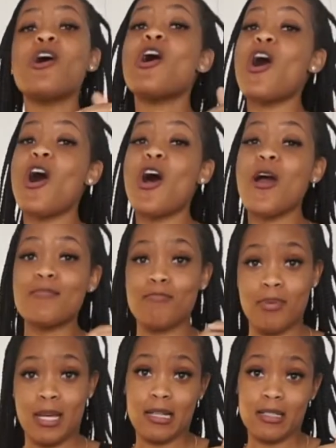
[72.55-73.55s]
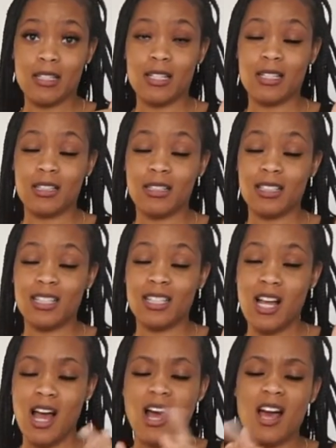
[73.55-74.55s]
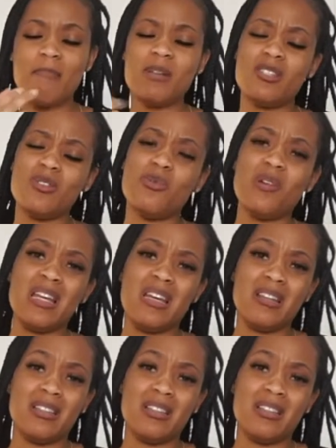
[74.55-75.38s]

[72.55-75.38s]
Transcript: armpit. I miss you, Winnie.